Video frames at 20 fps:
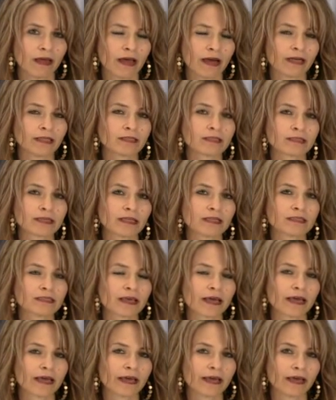and instead
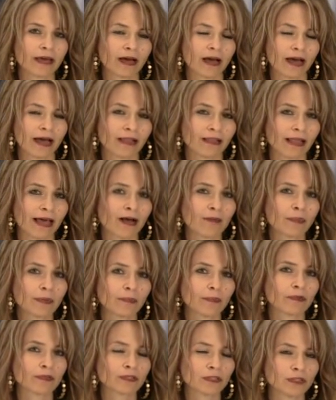say, I allow
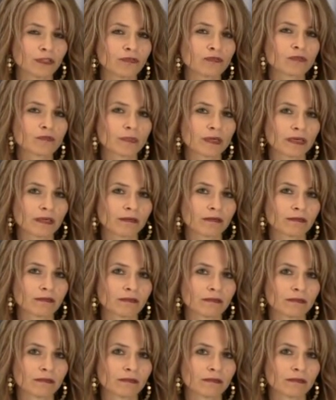people to use me.